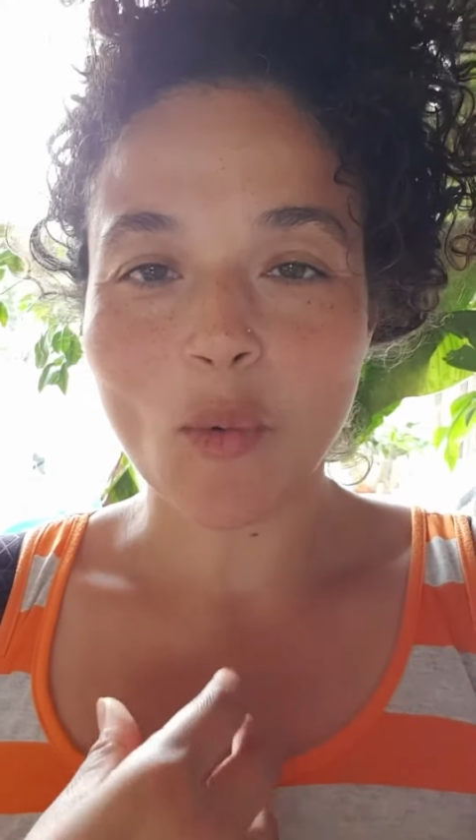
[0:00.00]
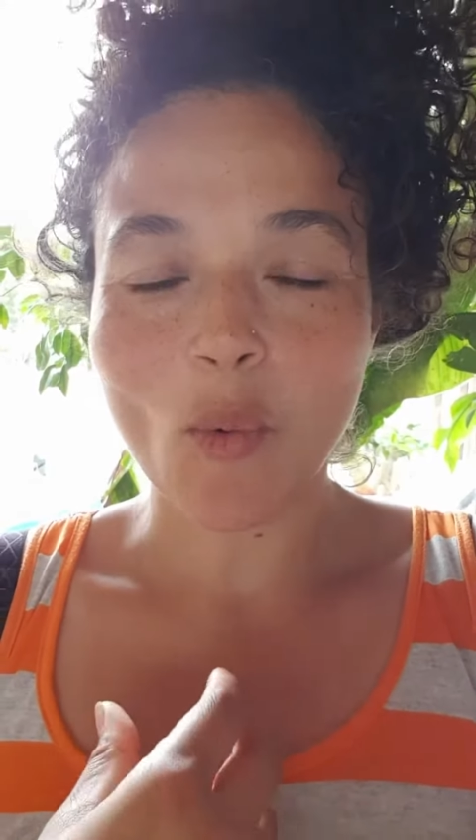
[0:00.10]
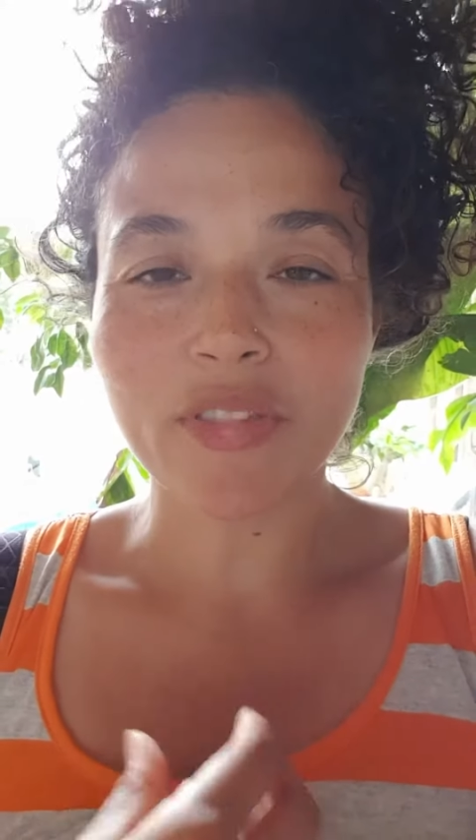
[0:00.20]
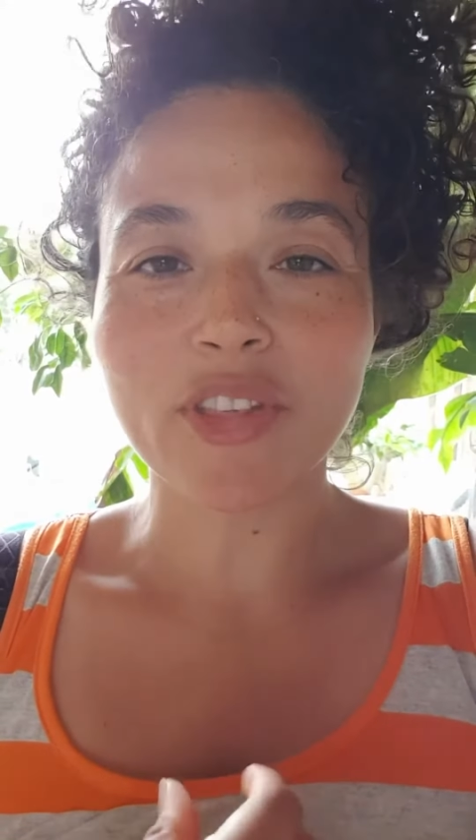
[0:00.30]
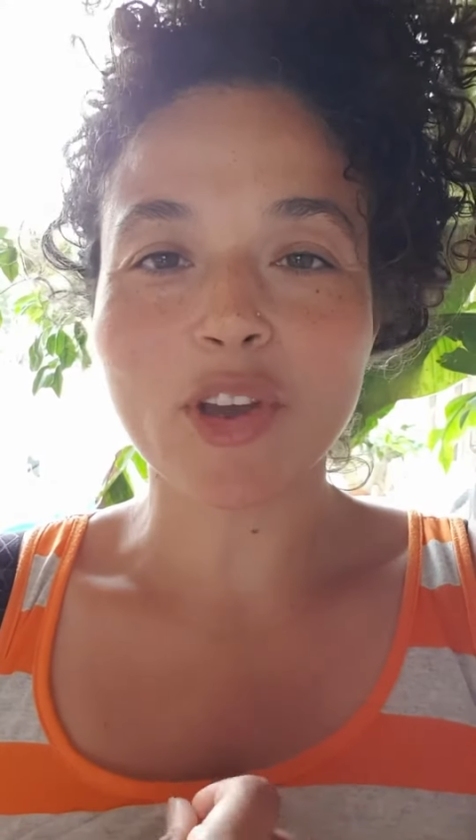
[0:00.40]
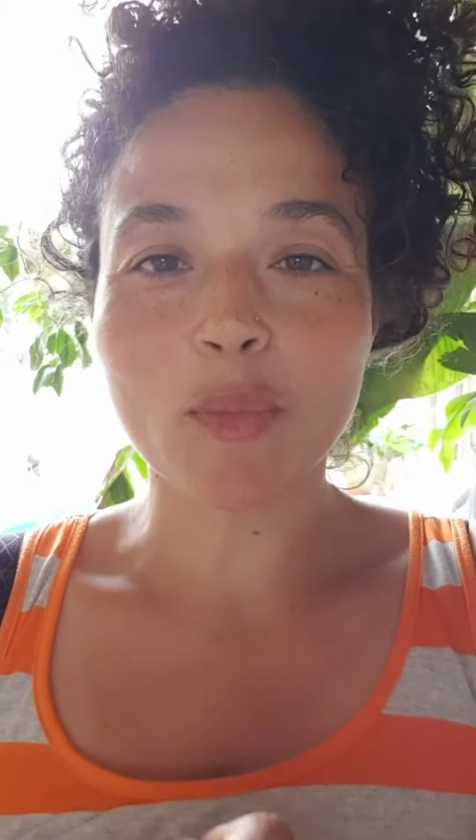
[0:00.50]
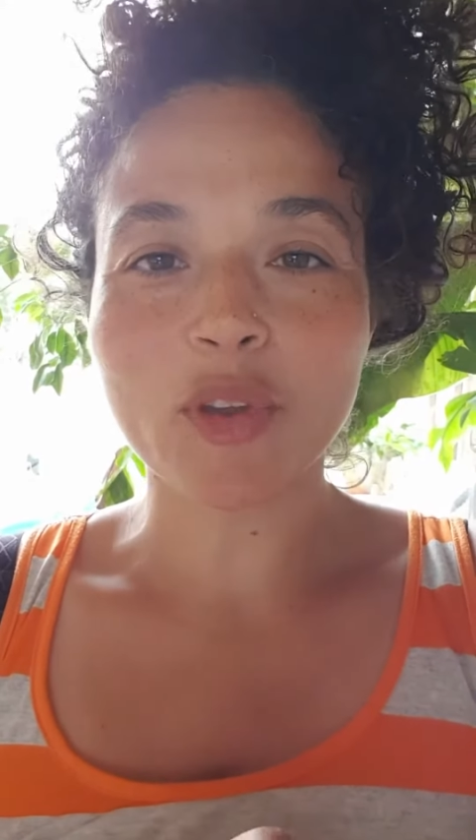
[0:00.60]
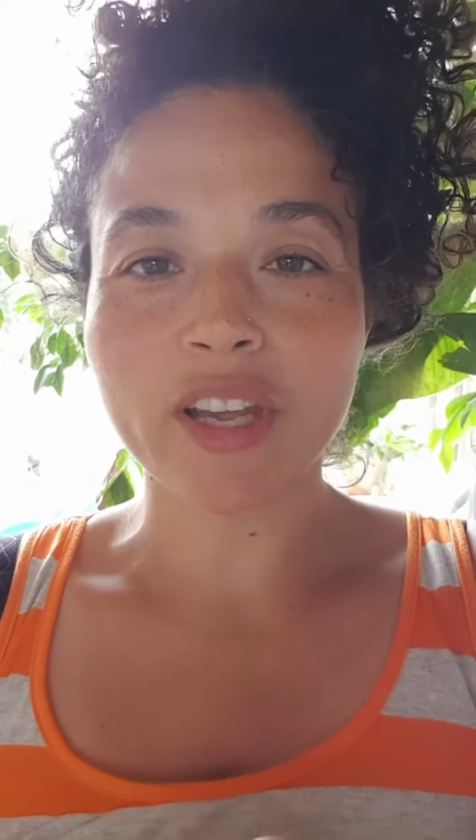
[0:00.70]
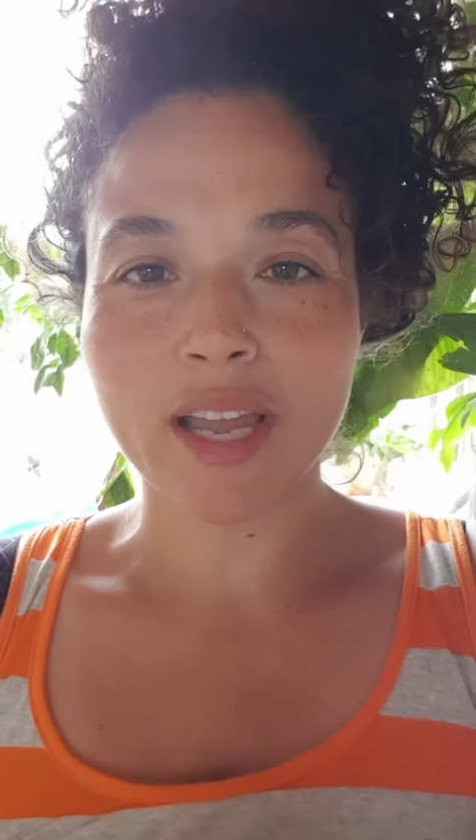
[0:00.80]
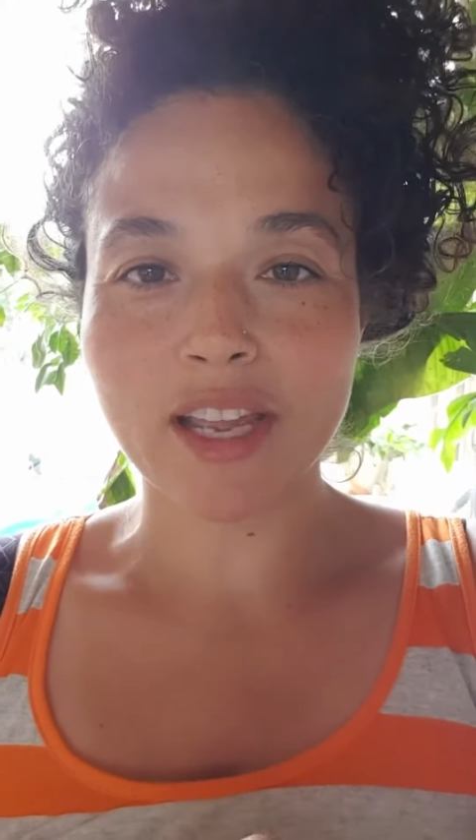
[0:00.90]
what the
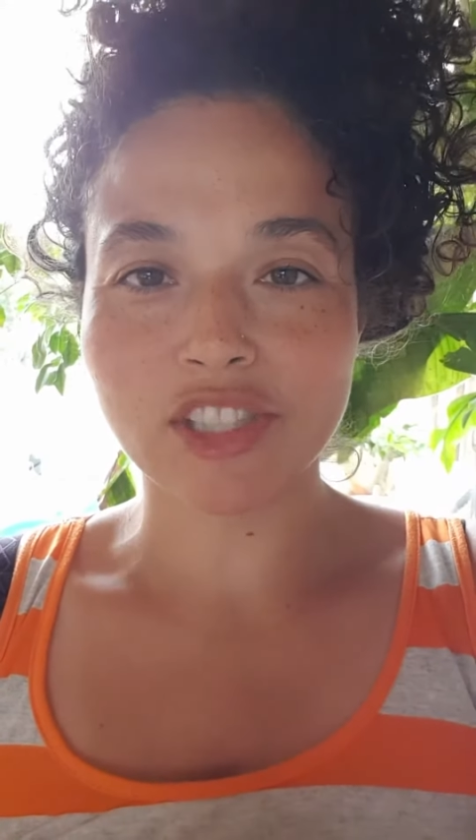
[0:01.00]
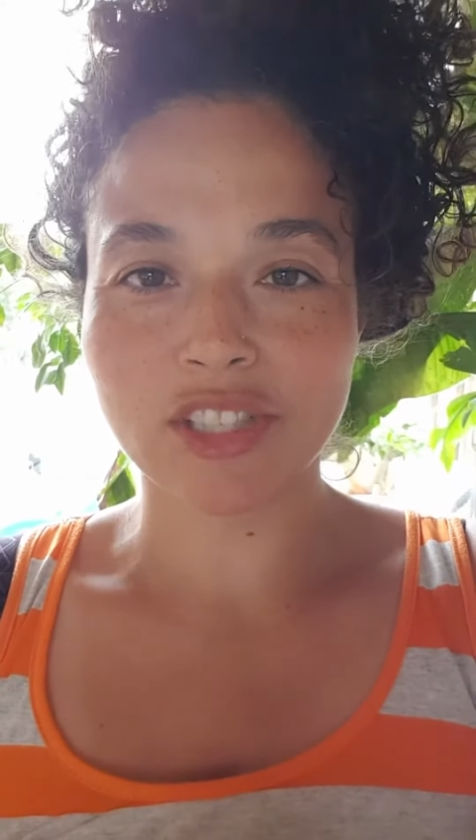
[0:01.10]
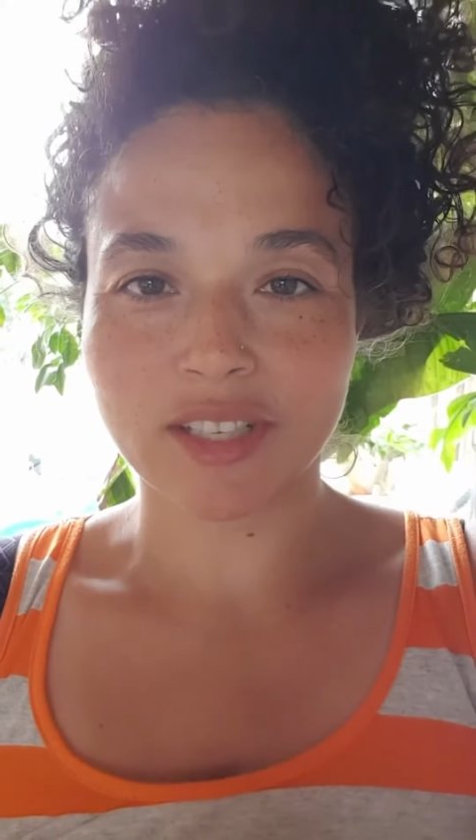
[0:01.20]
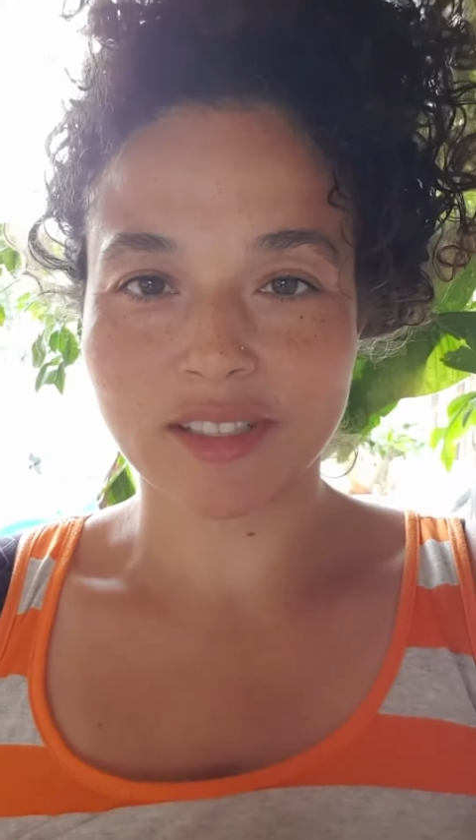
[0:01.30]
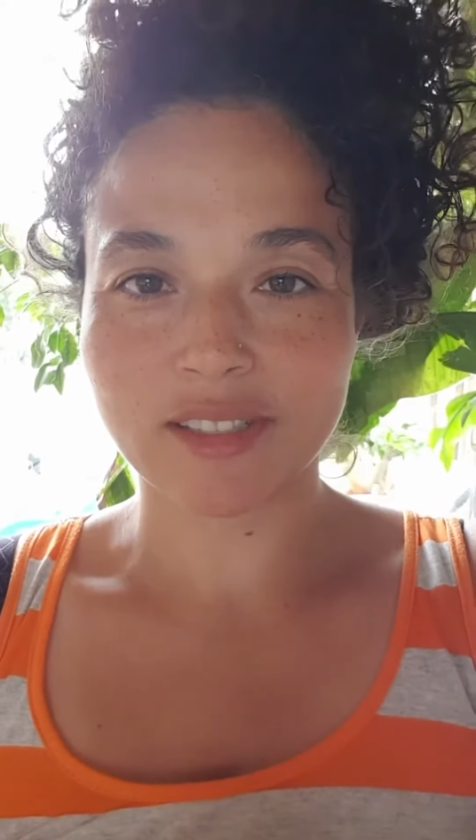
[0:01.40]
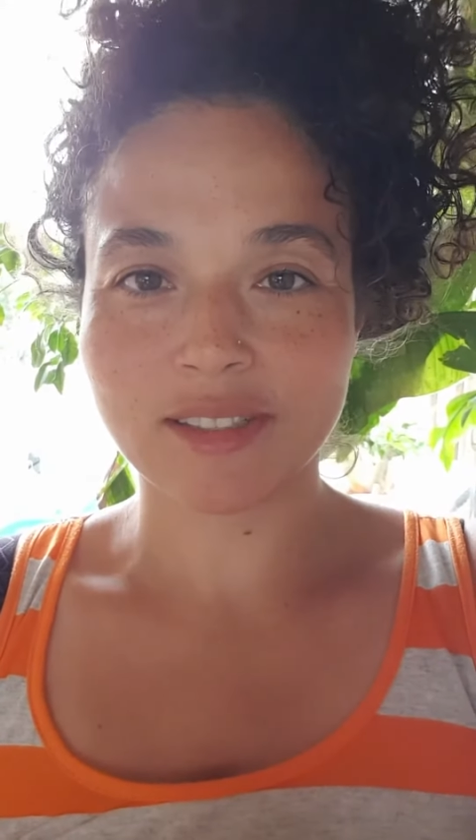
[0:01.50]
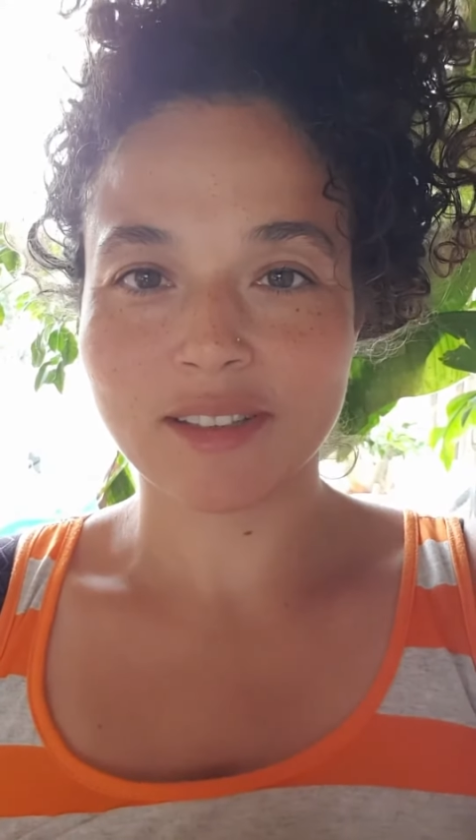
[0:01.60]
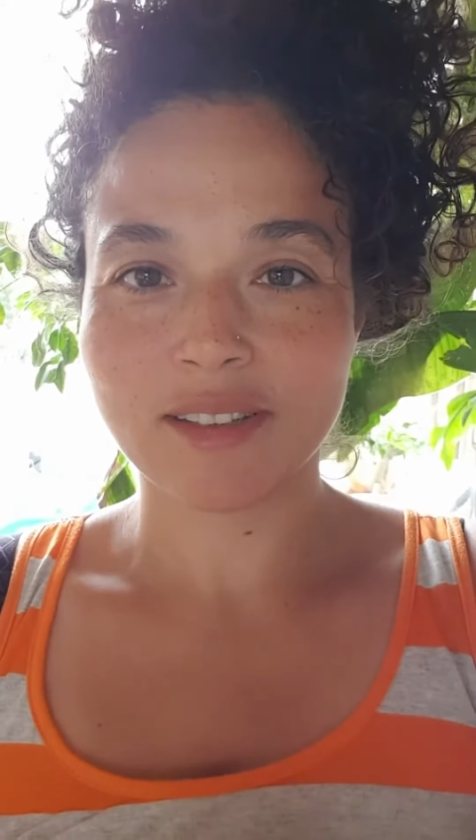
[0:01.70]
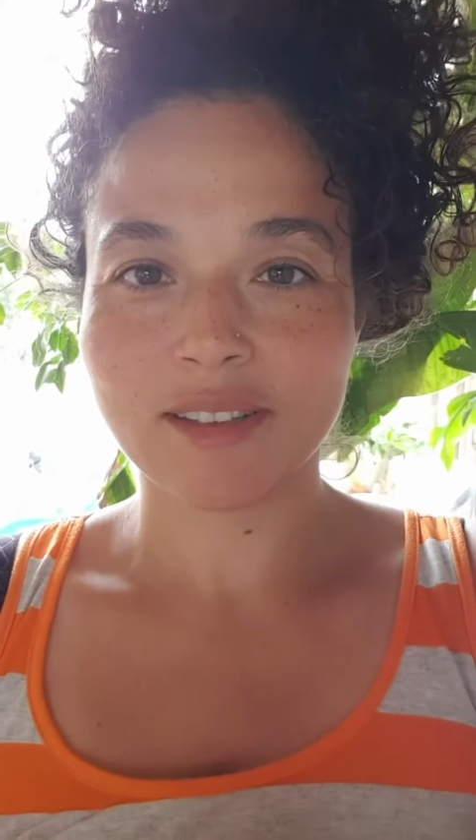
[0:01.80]
communication is